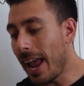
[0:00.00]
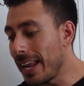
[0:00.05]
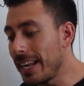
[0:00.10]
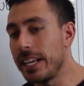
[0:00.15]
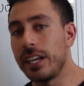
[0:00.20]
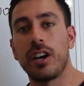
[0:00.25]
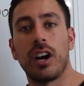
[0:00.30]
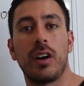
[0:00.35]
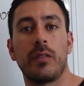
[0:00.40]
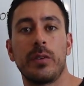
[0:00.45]

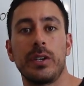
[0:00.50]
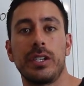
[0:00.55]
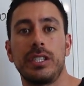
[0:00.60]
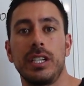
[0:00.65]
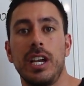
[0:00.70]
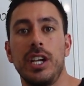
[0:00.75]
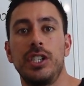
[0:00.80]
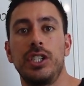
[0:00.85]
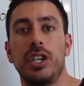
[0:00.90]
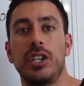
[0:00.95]
any
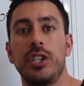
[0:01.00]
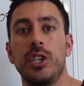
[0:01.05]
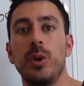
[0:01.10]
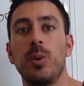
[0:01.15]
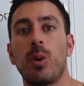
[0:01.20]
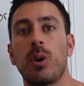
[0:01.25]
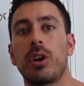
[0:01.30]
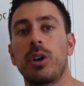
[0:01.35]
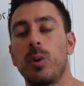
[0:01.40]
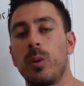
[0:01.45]
conversation,
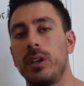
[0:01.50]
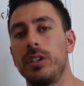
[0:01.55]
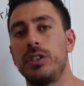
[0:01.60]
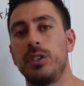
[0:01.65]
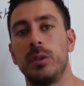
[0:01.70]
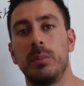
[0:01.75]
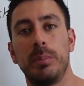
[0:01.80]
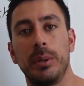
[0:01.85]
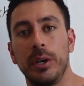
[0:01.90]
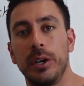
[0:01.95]
you are going
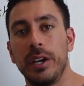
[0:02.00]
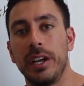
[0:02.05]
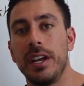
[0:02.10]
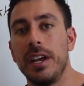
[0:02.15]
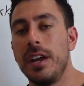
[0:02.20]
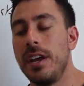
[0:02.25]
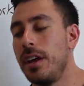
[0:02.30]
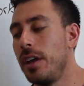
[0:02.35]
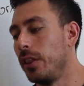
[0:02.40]
to put